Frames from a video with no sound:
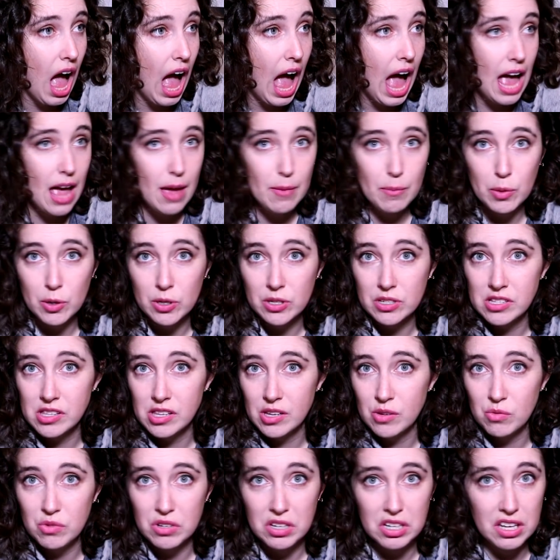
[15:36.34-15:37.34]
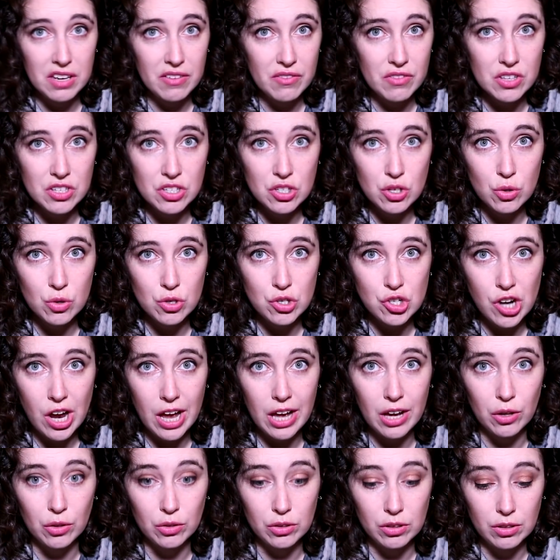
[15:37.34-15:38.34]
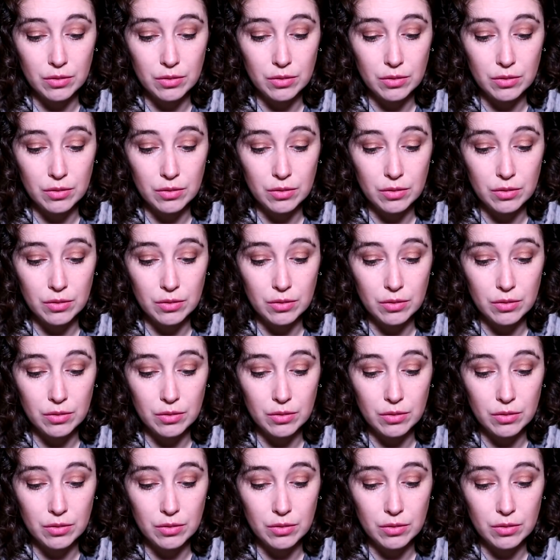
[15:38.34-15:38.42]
I personally wouldn't give this to a child.